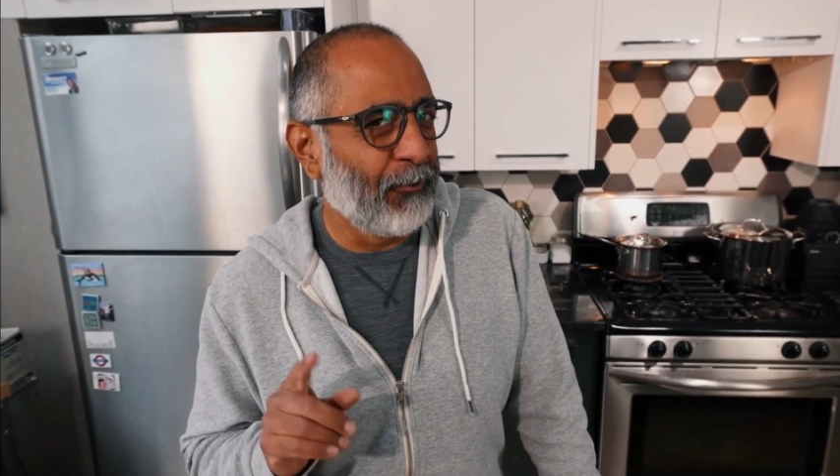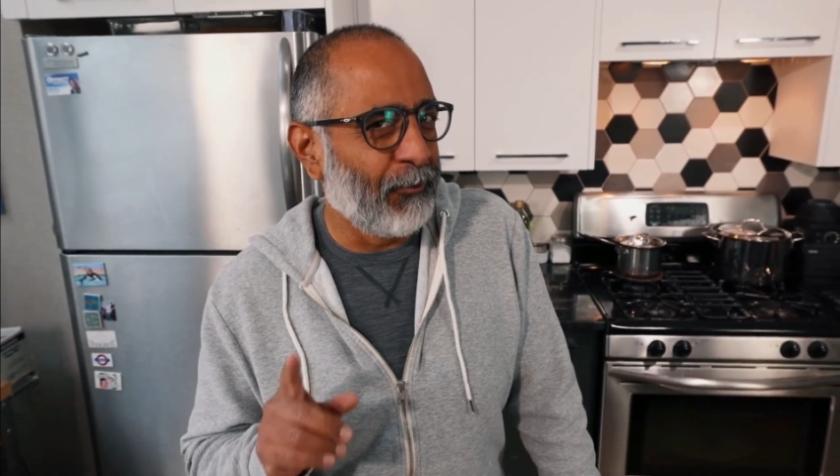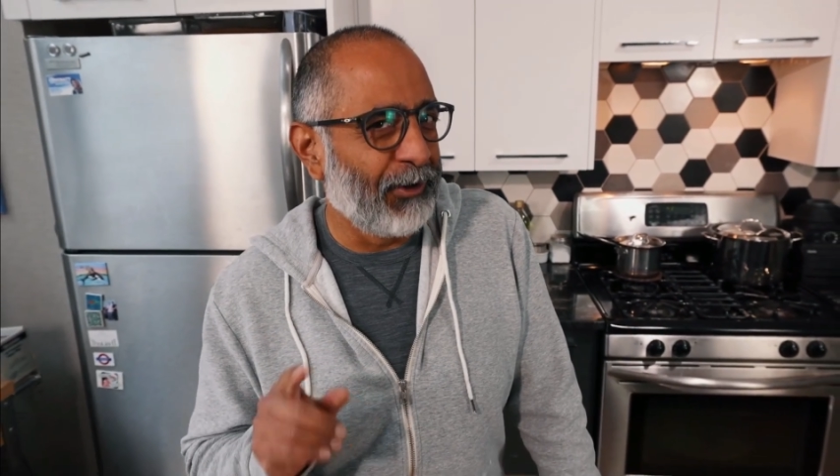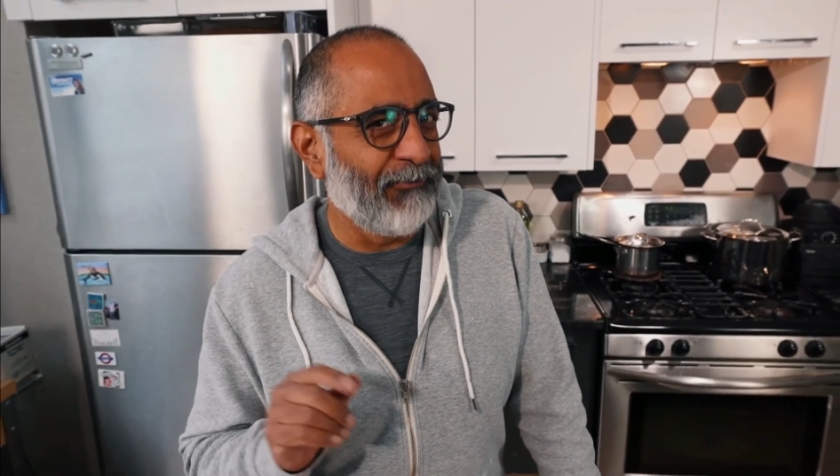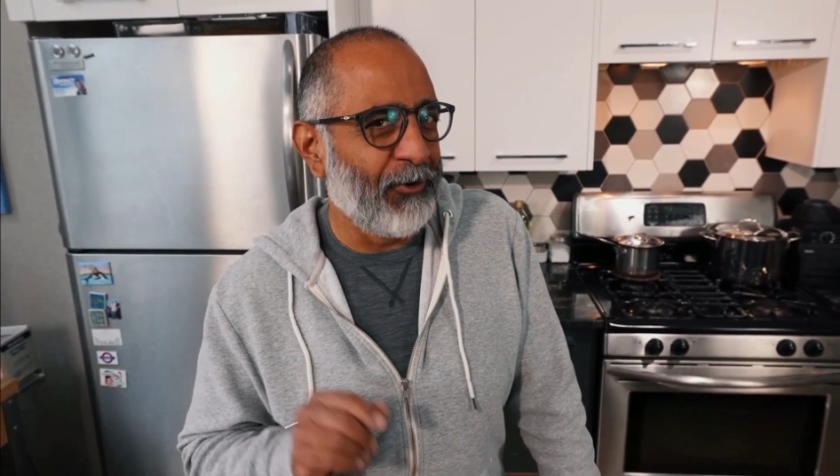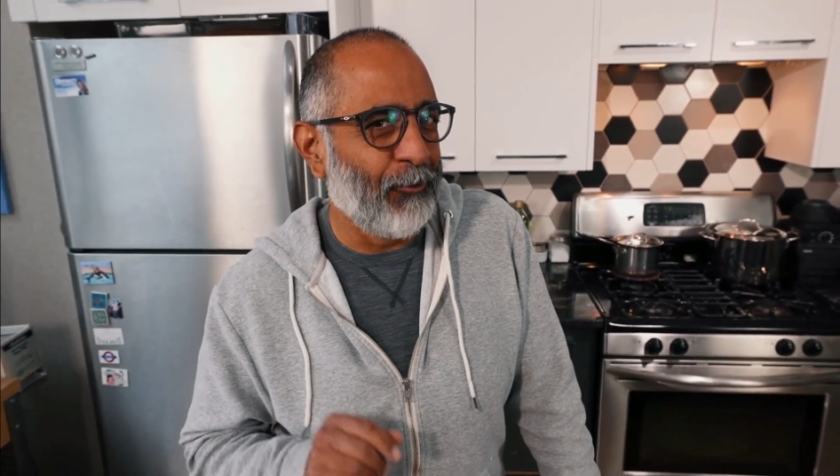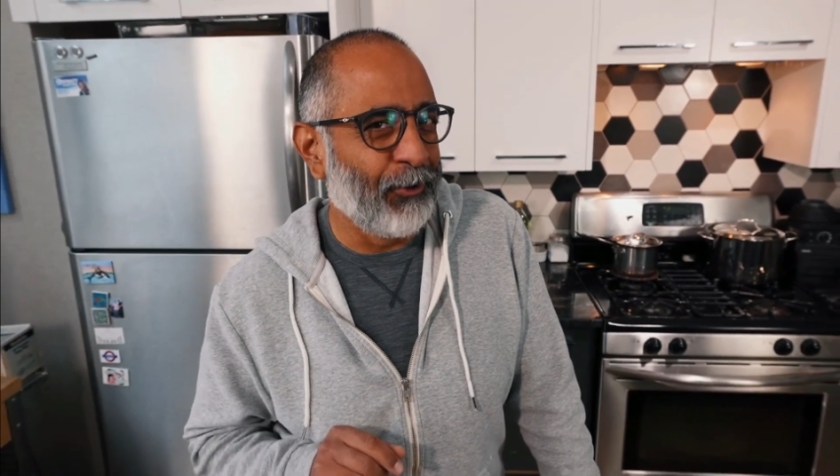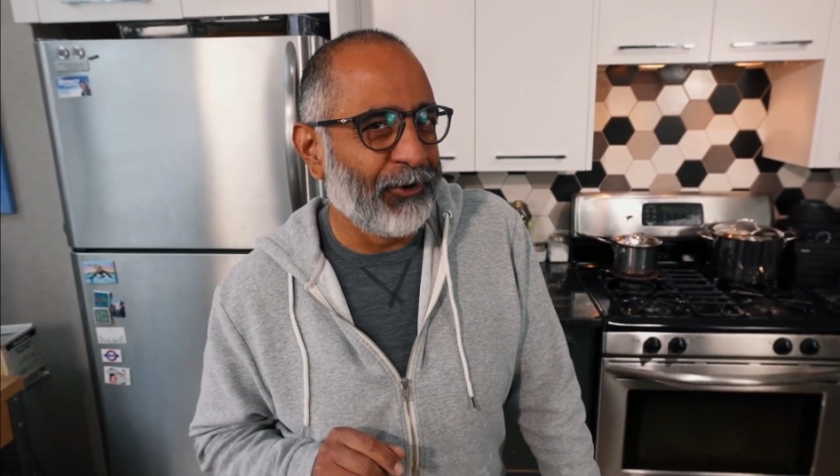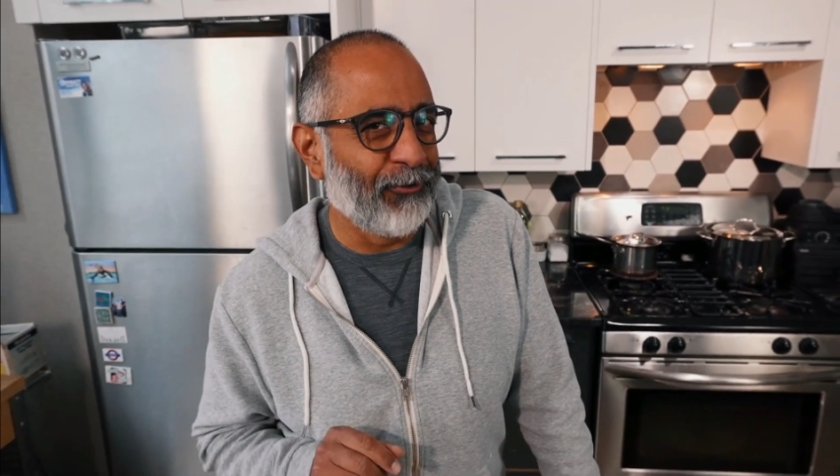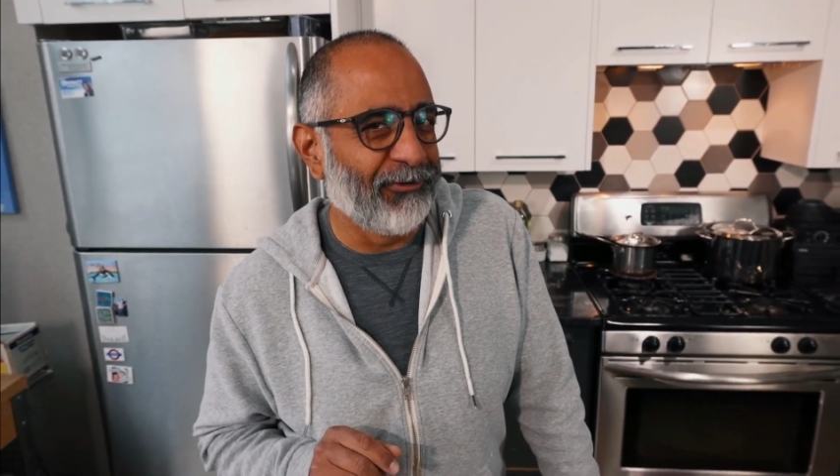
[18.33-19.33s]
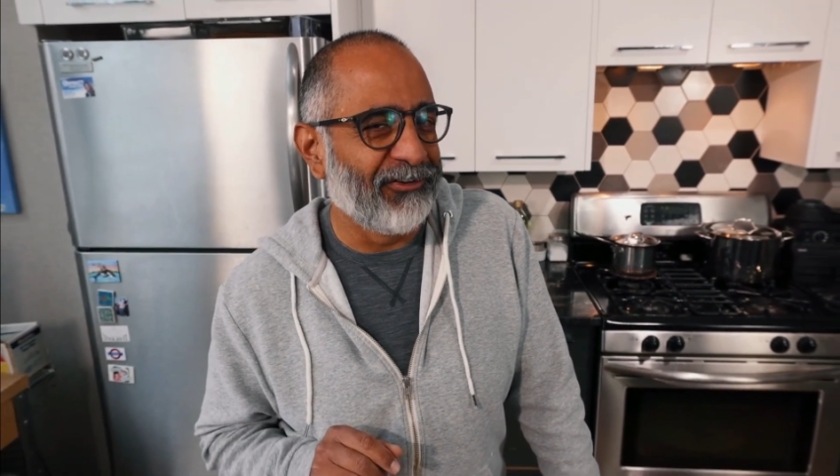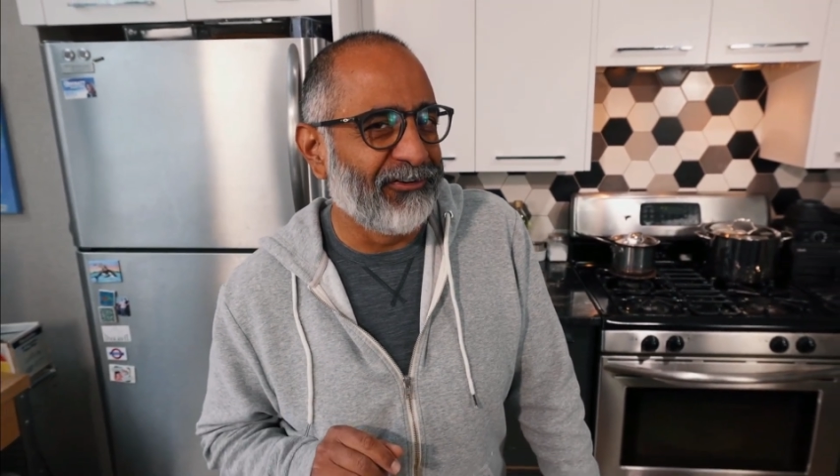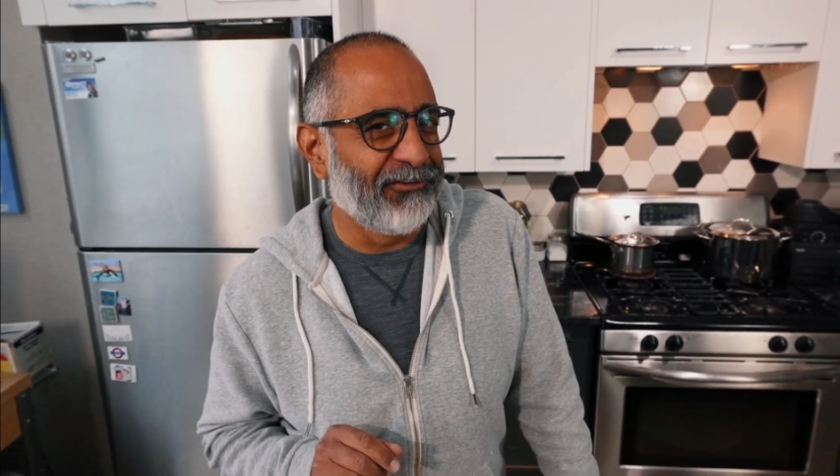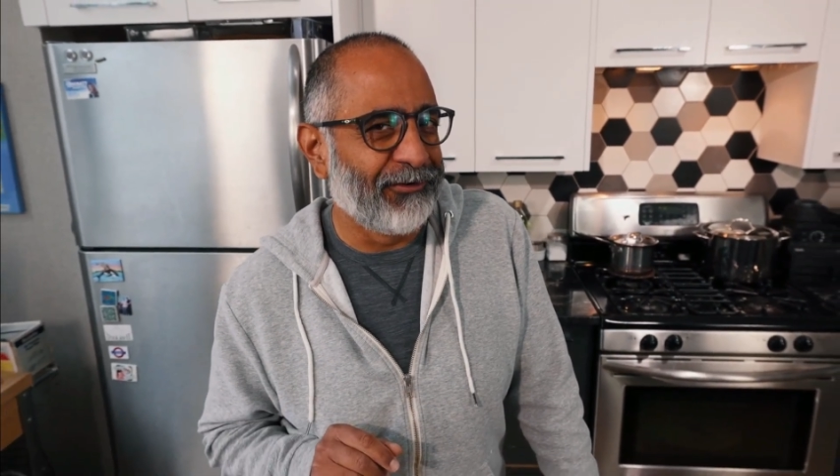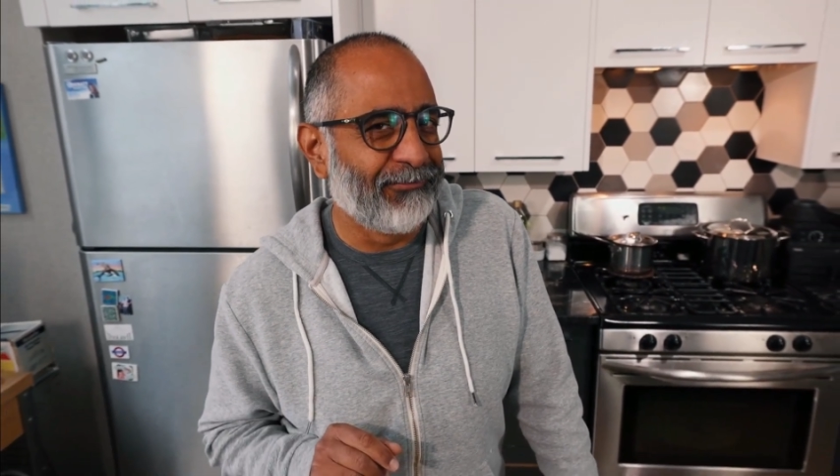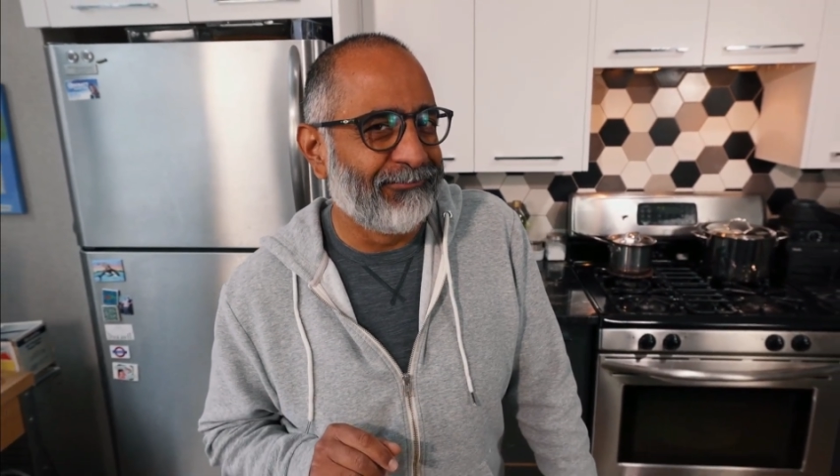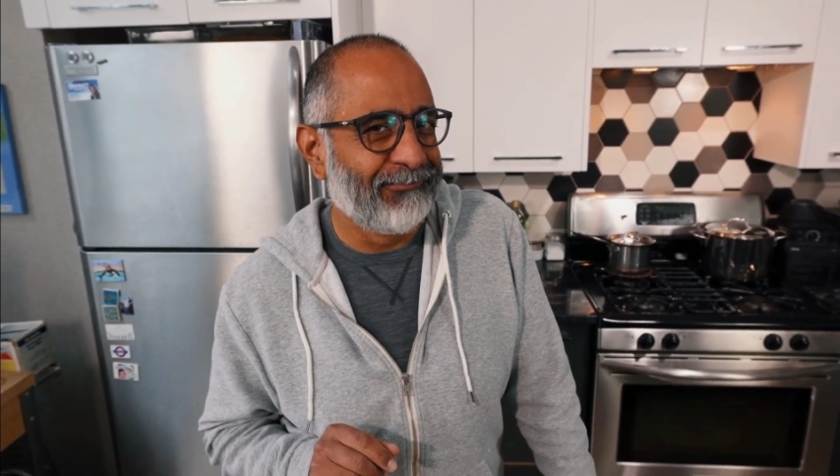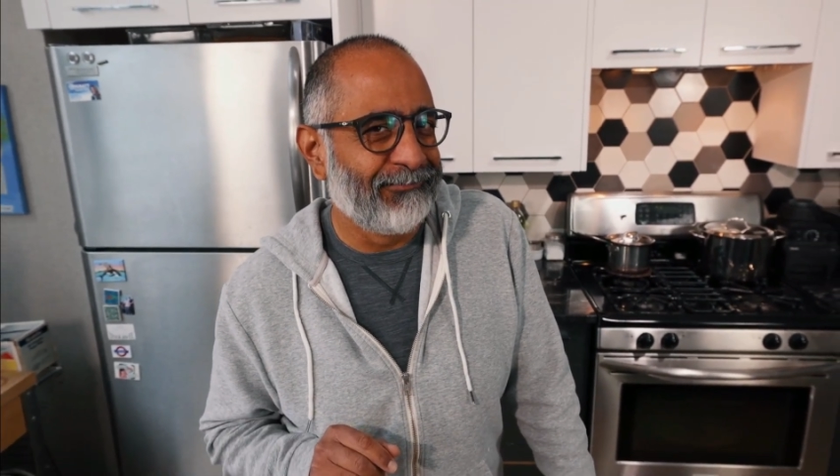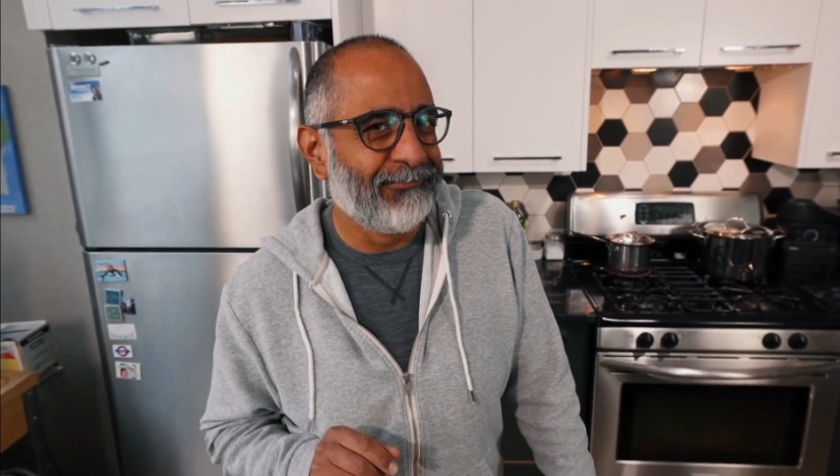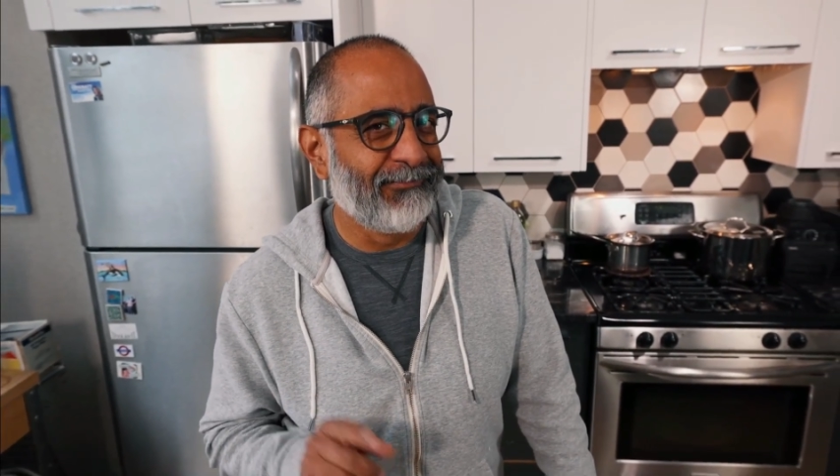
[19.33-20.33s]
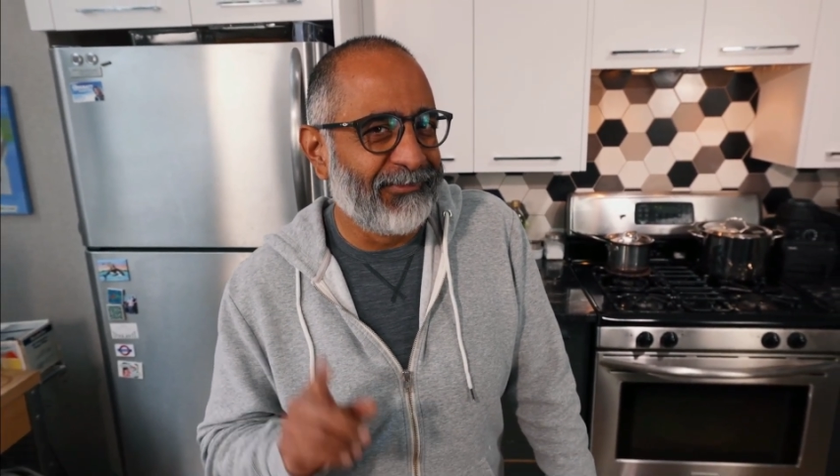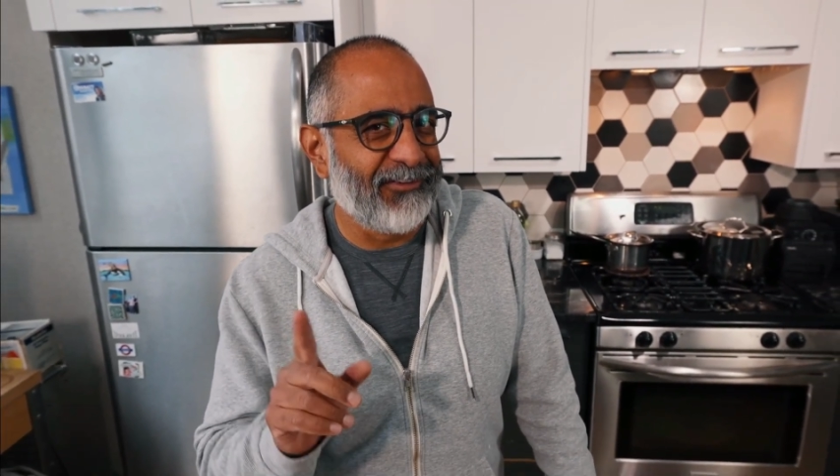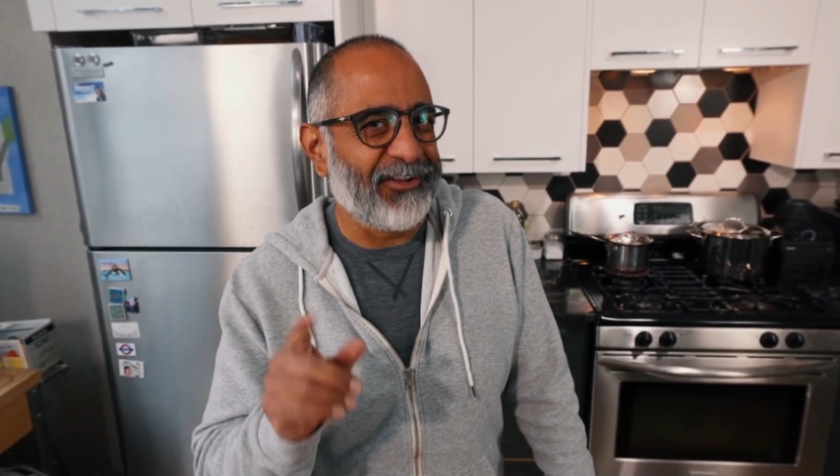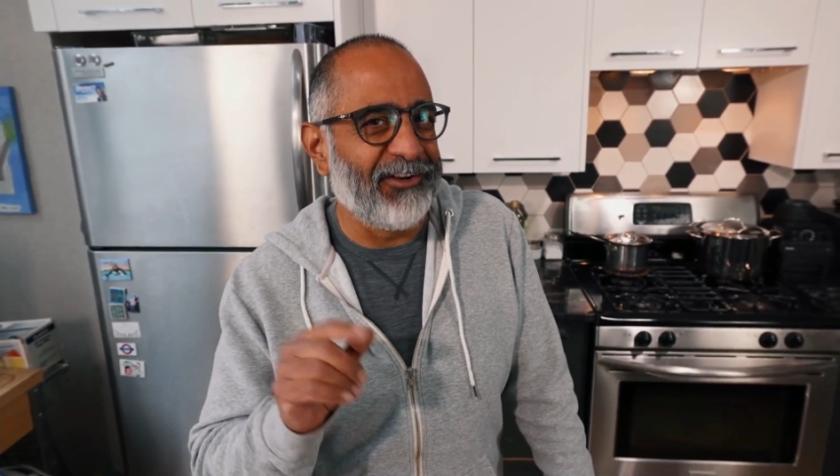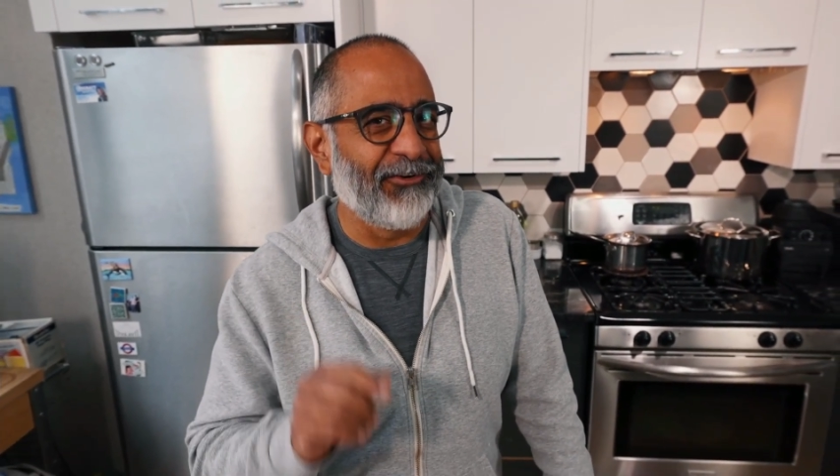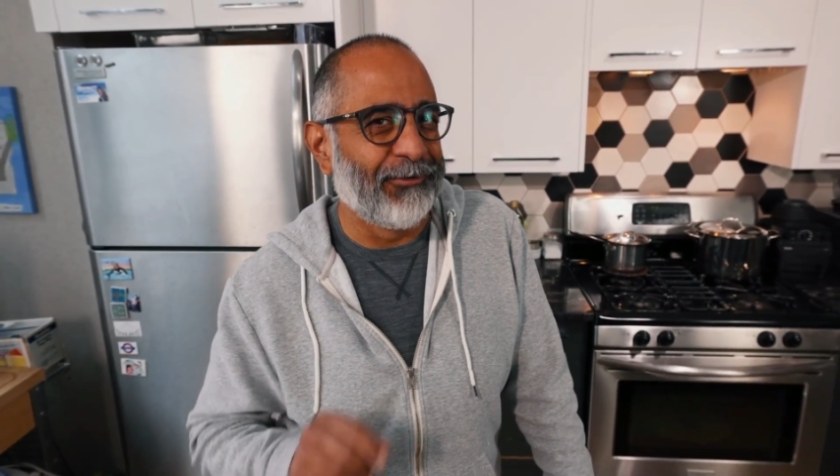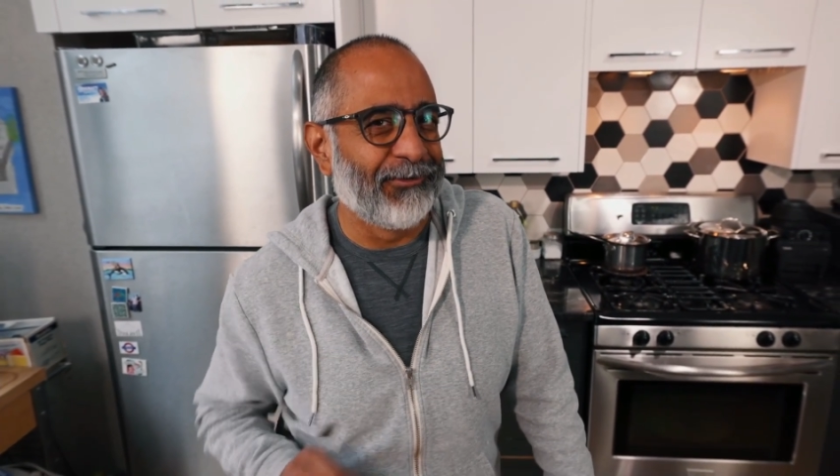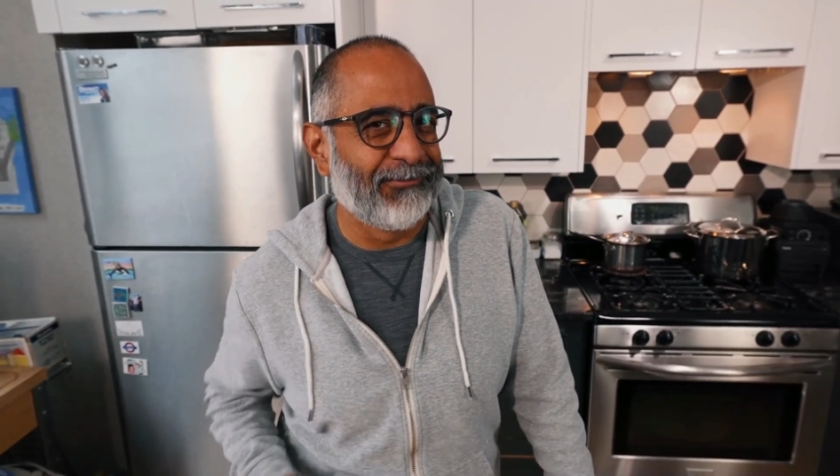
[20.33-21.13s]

one of your workhorses too. Stay tuned.